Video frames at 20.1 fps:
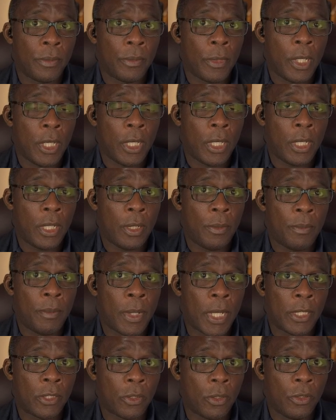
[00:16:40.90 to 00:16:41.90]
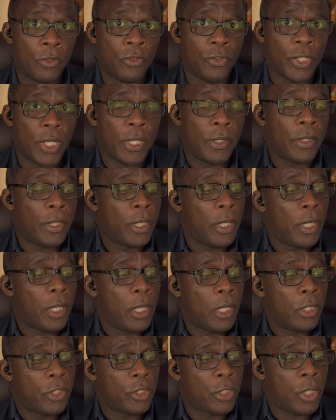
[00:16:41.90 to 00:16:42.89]
mitochondria.
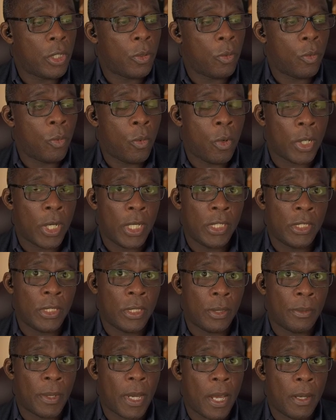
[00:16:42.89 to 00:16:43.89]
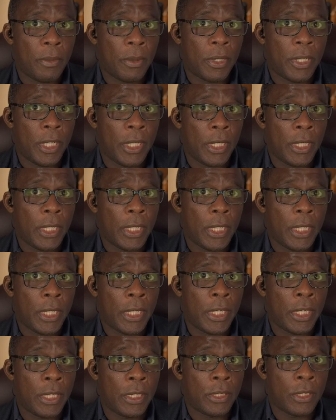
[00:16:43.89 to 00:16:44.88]
So what ends up happening
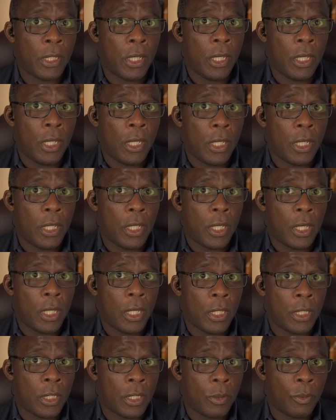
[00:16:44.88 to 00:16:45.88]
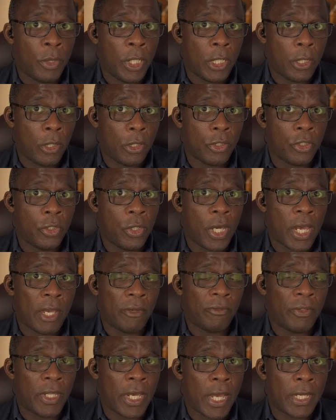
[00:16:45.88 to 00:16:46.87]
is, because you
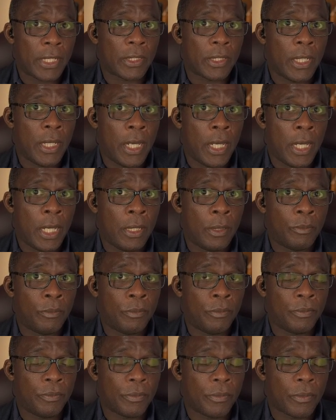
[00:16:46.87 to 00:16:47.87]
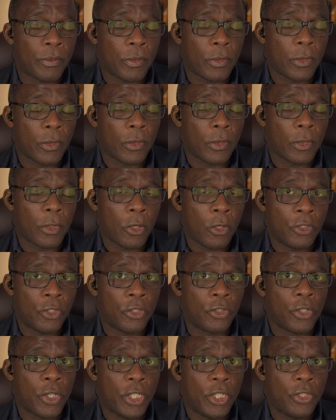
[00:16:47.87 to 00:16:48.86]
have that
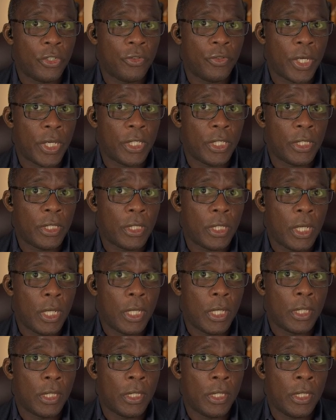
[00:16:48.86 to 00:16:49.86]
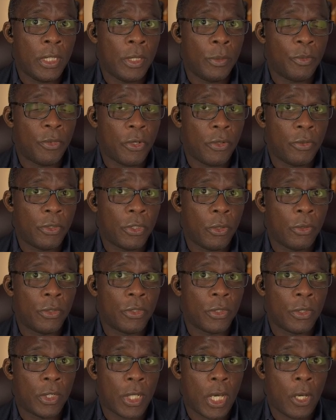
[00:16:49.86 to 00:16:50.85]
concentration gradient, the protons
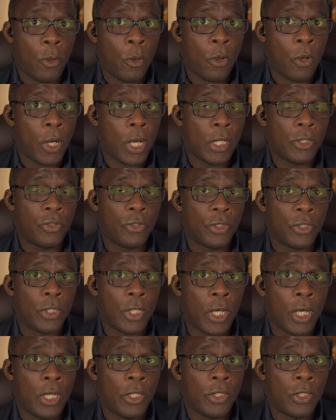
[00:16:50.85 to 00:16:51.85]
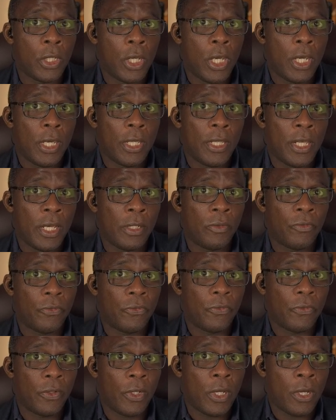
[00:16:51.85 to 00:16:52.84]
or hydrogen ions then
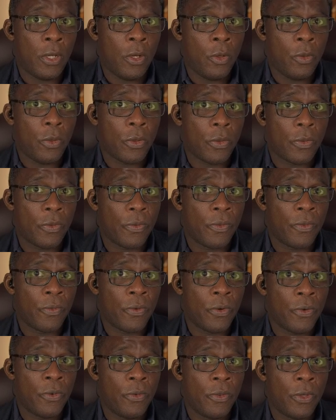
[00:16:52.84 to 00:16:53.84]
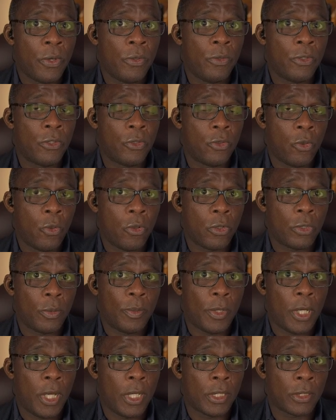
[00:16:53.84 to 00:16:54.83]
flow through those stalked
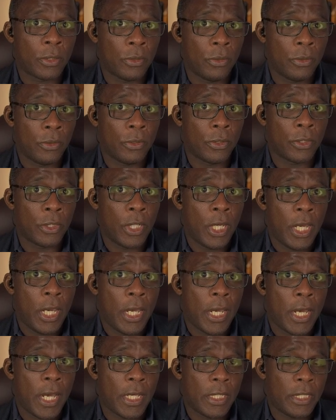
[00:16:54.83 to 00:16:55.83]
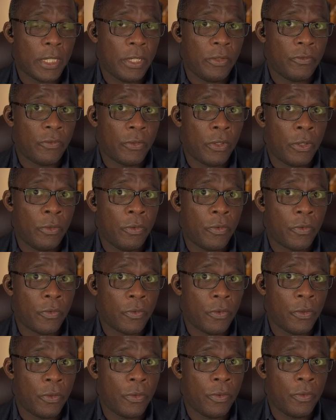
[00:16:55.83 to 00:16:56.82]
particles. As they flow
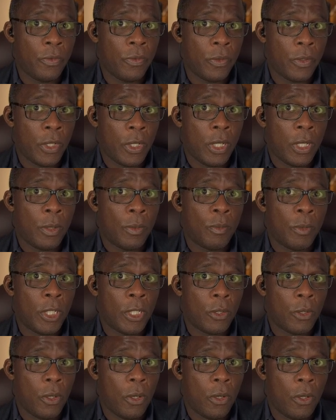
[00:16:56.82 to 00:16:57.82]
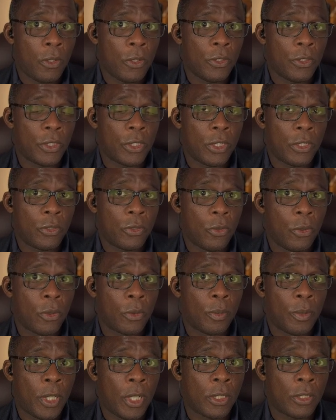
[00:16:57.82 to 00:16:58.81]
through, because the
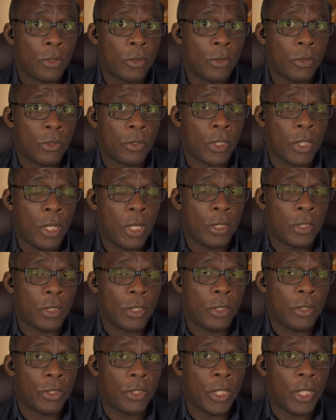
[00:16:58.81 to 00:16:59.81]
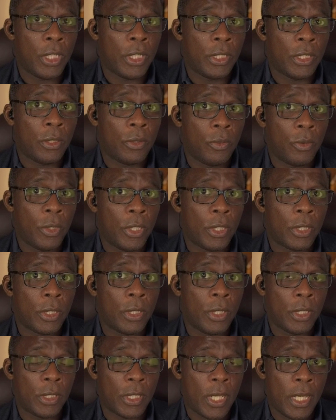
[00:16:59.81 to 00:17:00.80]
stalked particles are associated with
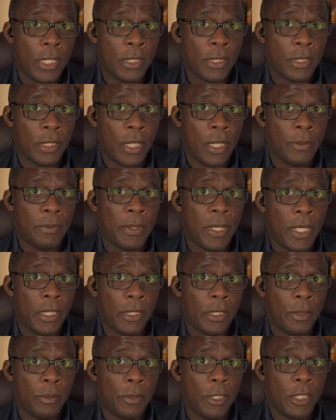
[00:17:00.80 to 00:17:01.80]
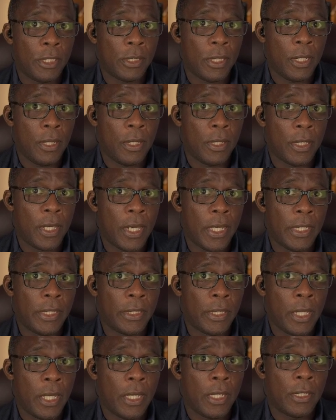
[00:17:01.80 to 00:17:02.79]
this enzyme, ATP synthase,
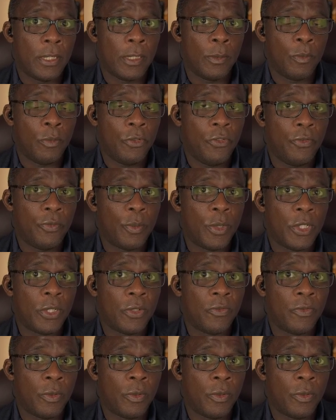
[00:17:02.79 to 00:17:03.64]
the movement of the